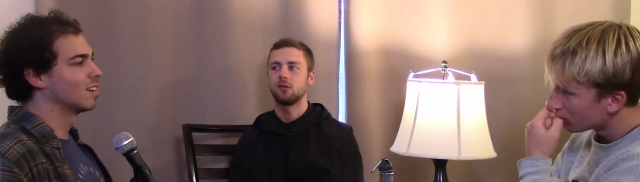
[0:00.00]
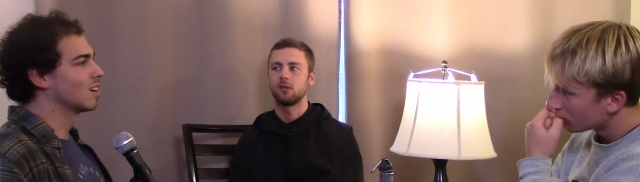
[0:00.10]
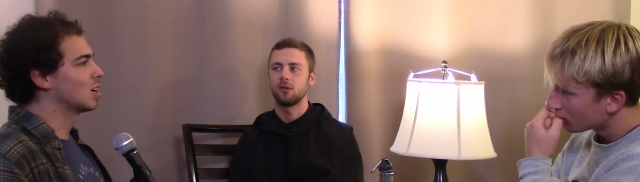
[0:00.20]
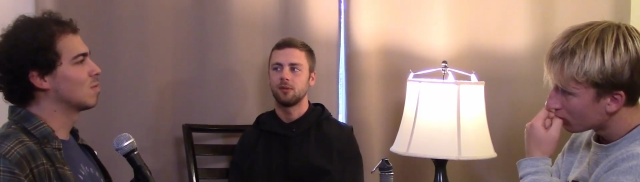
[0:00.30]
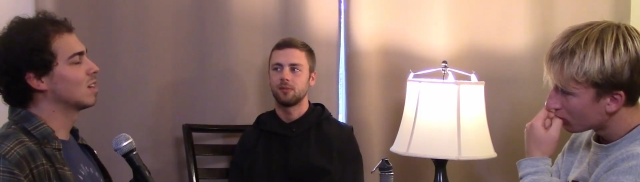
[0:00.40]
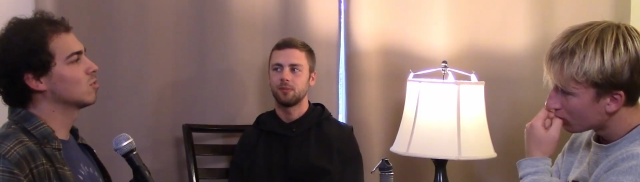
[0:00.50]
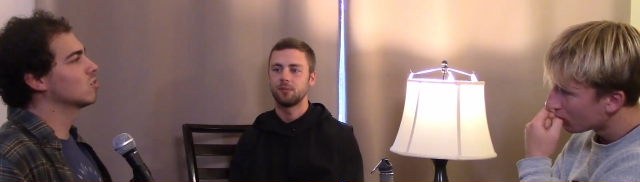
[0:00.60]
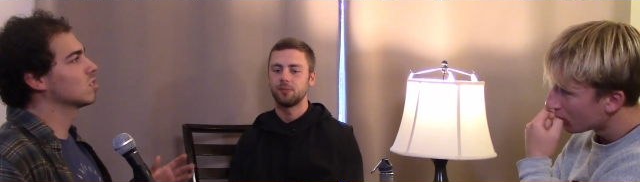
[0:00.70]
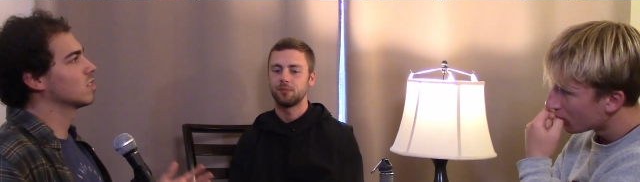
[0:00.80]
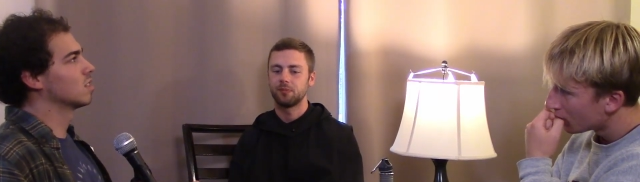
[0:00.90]
Speaker 1: Um, I was
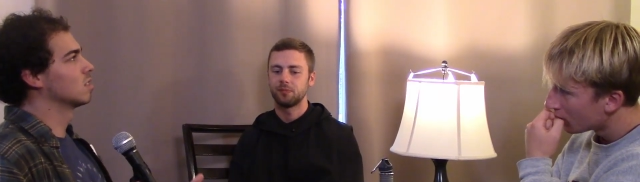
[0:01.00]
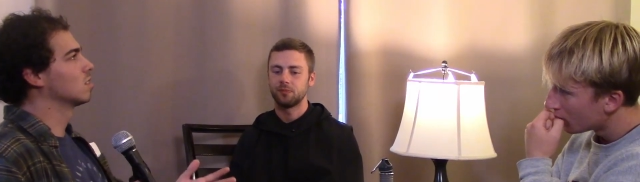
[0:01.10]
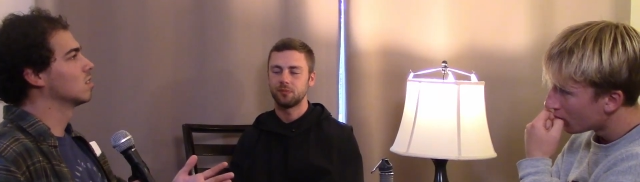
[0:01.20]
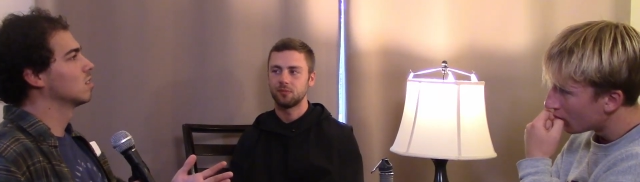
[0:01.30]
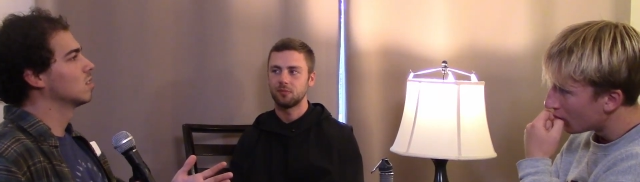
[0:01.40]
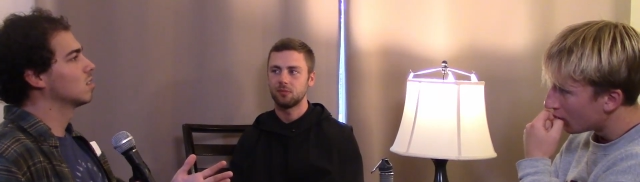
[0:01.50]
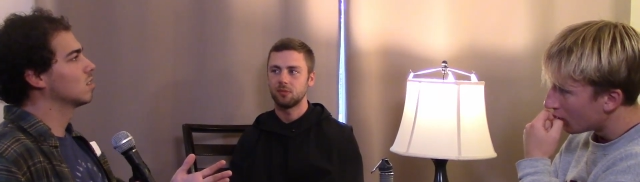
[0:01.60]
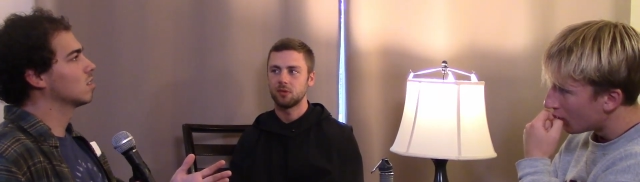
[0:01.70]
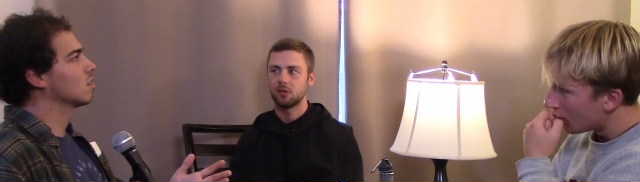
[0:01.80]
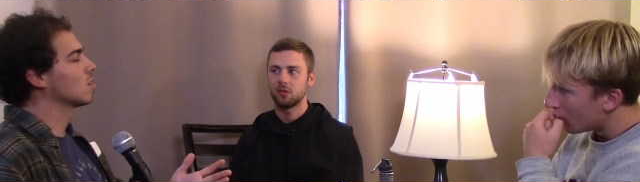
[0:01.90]
just there to
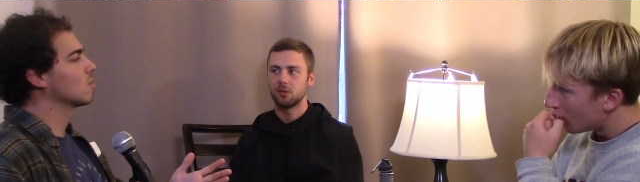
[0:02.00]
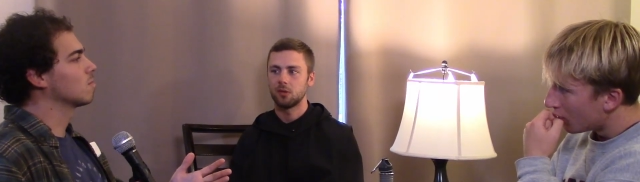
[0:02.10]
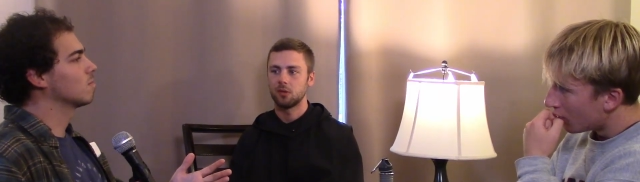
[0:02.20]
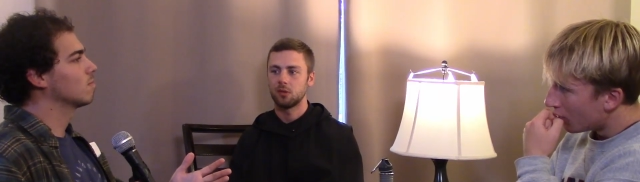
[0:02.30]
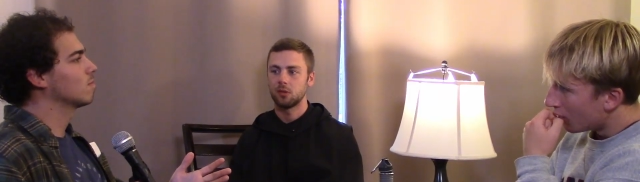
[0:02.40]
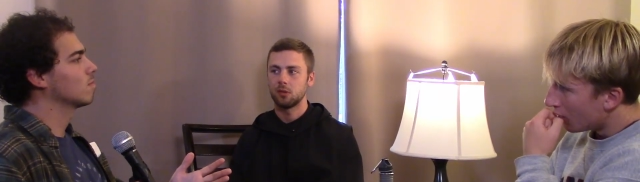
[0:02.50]
um,